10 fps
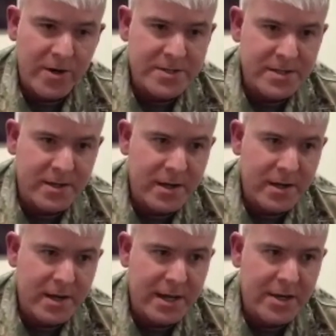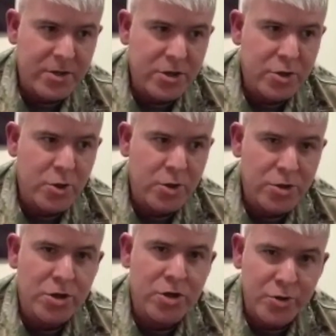and look
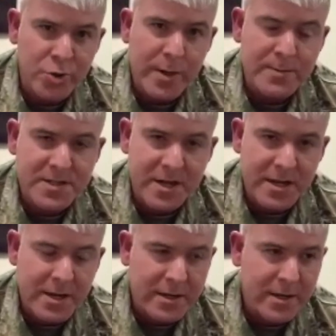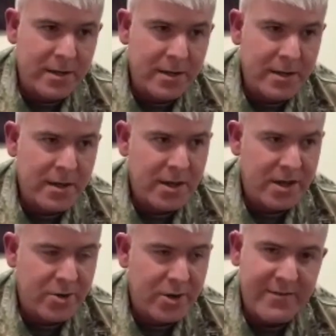through the website, and
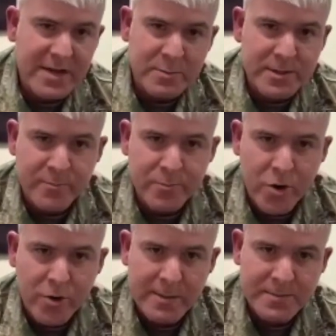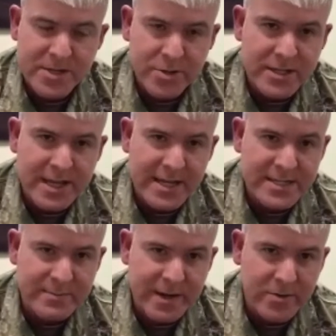have a couple of different programs that you'd like to
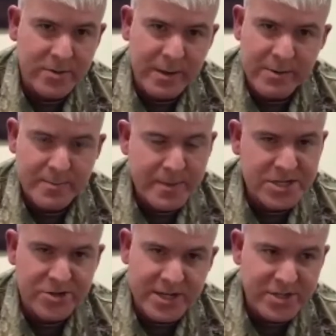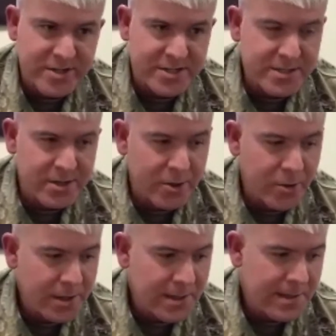ask about. Maybe it piques your interest,
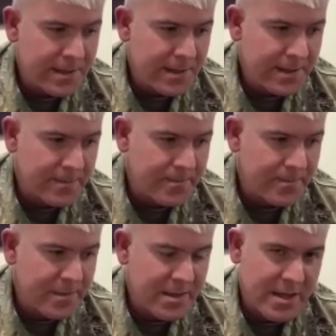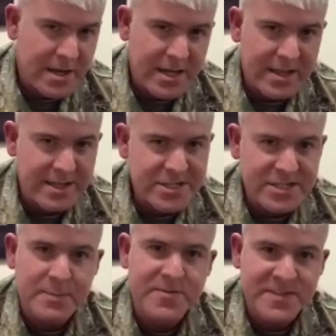and again, it
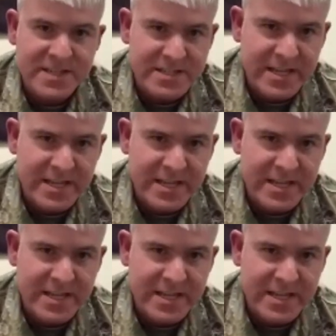just helps facilitate the